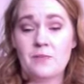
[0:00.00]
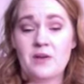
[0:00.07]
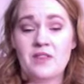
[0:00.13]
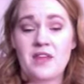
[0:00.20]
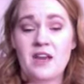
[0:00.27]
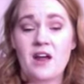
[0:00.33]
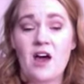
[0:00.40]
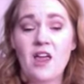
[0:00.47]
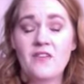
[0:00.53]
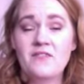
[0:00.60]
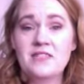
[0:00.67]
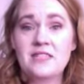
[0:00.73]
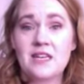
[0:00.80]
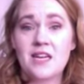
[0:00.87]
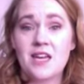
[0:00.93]
But then all of
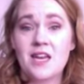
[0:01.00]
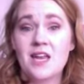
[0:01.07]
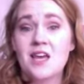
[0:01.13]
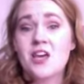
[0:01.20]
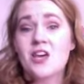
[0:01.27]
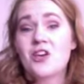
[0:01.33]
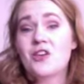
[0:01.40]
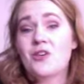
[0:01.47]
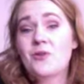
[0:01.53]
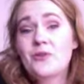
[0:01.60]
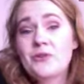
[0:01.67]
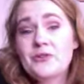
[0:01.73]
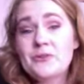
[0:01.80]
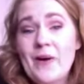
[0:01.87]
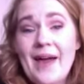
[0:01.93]
a sudden you
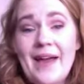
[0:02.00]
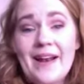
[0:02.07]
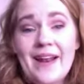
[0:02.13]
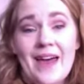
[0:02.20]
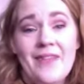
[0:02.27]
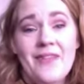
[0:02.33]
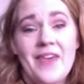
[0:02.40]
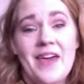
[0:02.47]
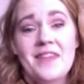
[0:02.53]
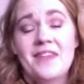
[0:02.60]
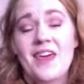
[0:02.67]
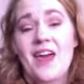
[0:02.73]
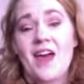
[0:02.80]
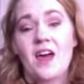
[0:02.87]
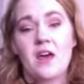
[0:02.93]
lose weight and they
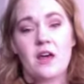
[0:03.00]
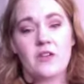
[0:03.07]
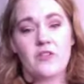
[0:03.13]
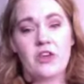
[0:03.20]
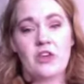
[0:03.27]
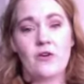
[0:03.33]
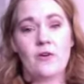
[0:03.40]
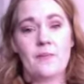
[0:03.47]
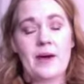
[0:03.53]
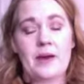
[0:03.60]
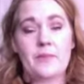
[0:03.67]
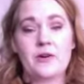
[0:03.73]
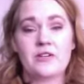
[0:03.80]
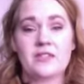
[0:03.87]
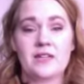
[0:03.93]
think that you're a
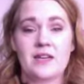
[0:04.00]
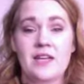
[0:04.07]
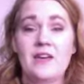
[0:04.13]
bad person,